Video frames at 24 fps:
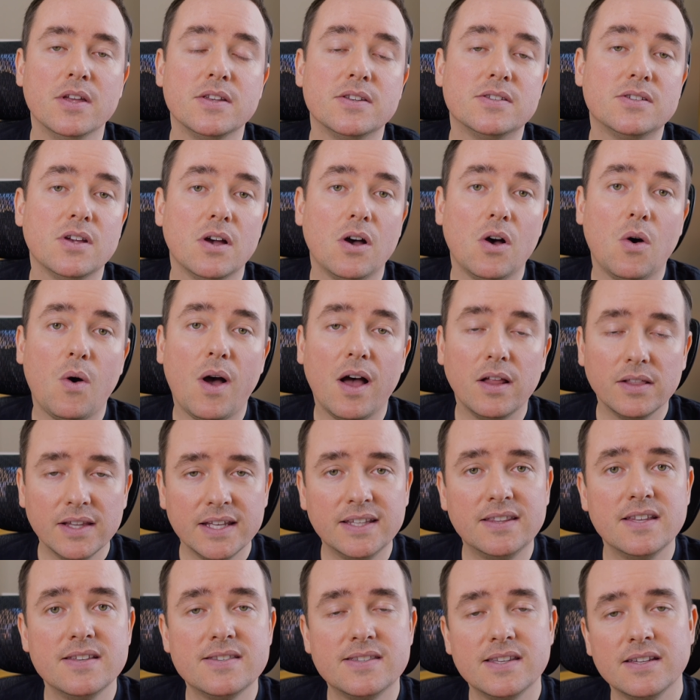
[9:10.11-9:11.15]
So I'll
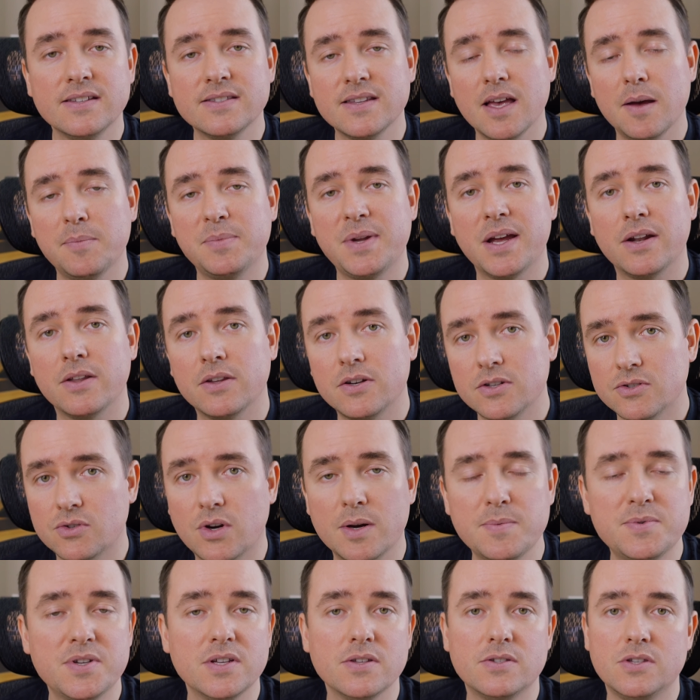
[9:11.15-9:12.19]
link these things up down in the
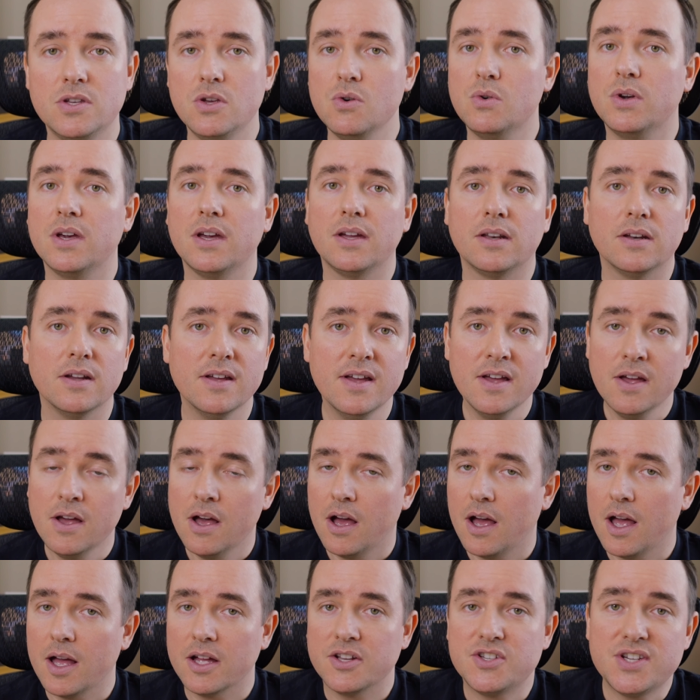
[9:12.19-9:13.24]
description so you can
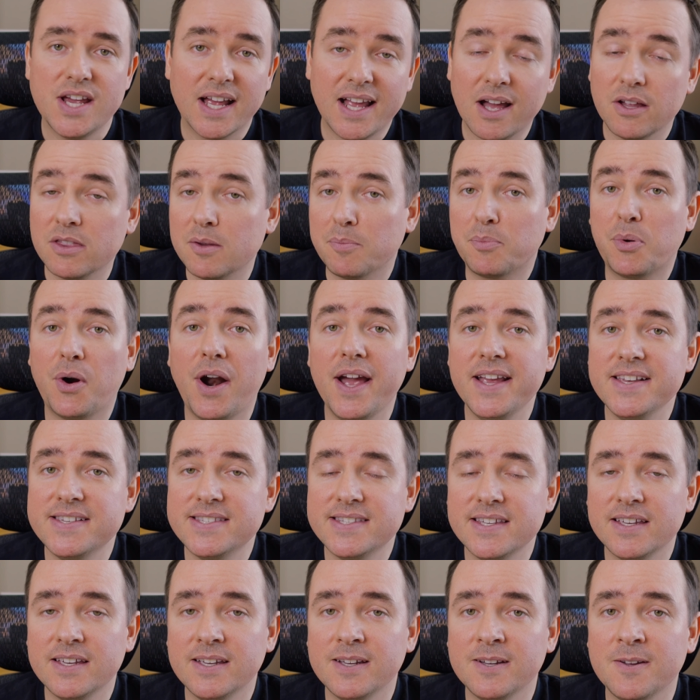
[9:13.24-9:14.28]
uh, check out the
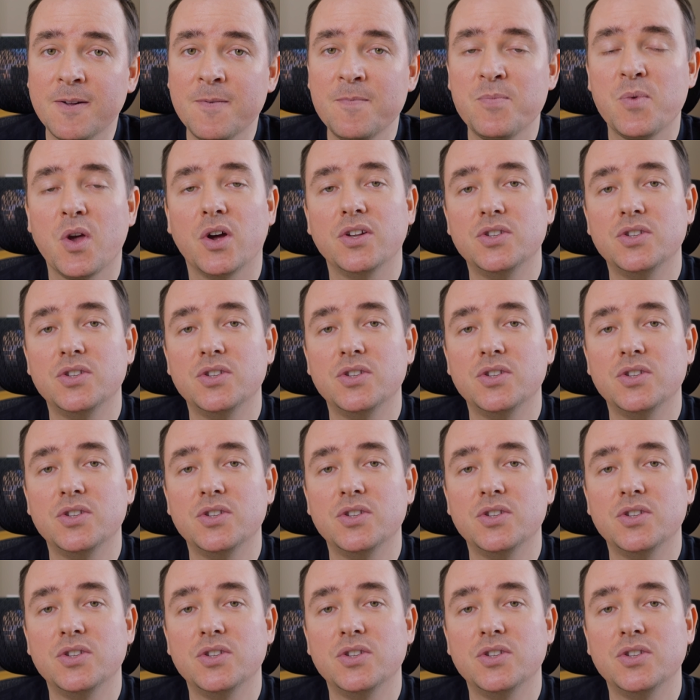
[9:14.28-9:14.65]
pricing,